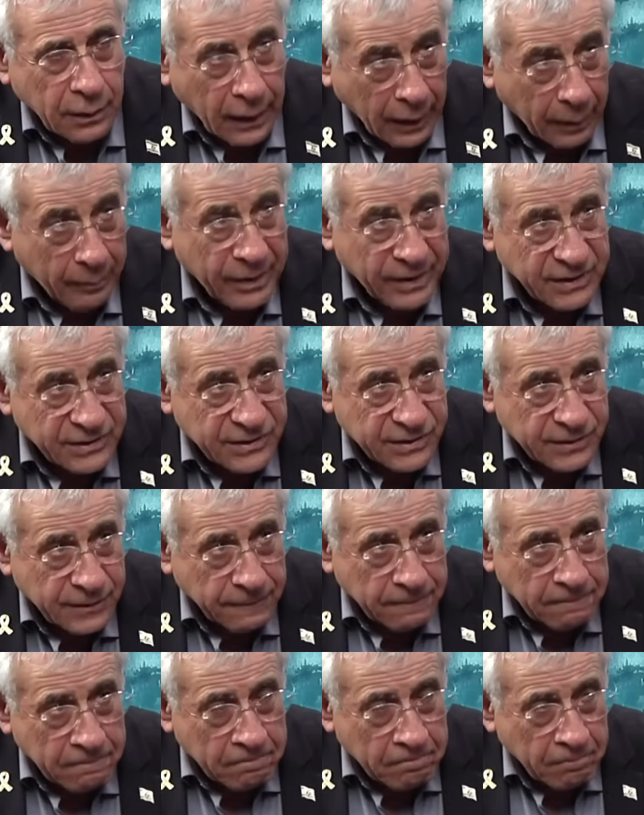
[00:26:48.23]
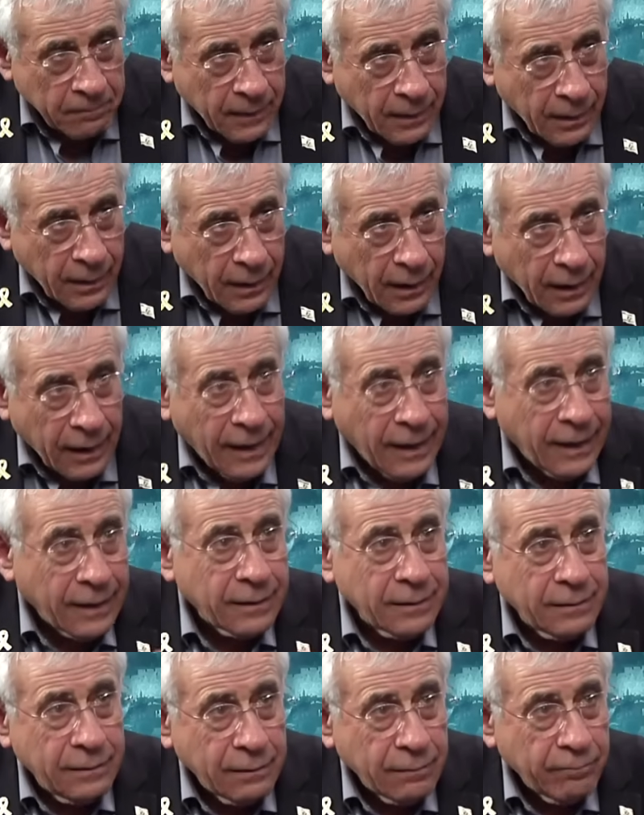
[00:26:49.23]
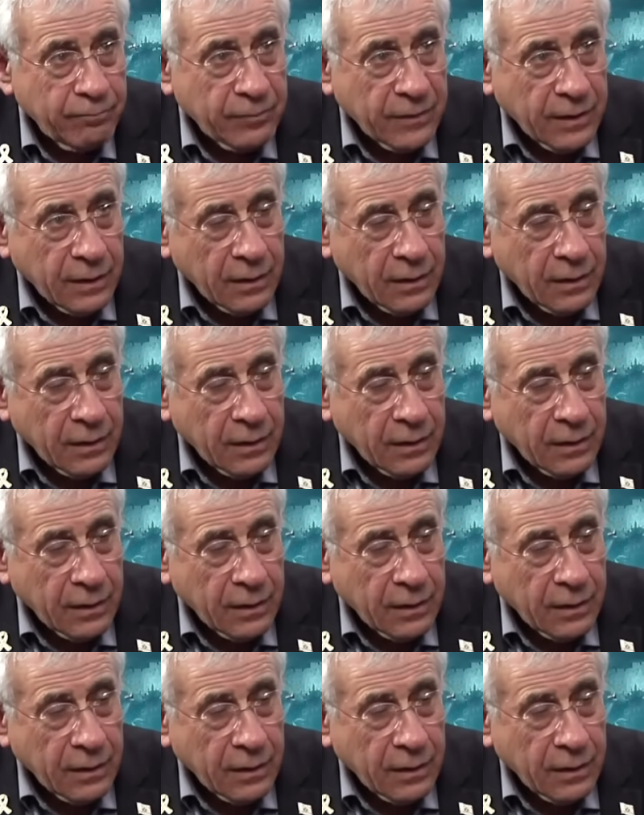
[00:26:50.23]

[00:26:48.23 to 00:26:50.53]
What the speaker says: air base, and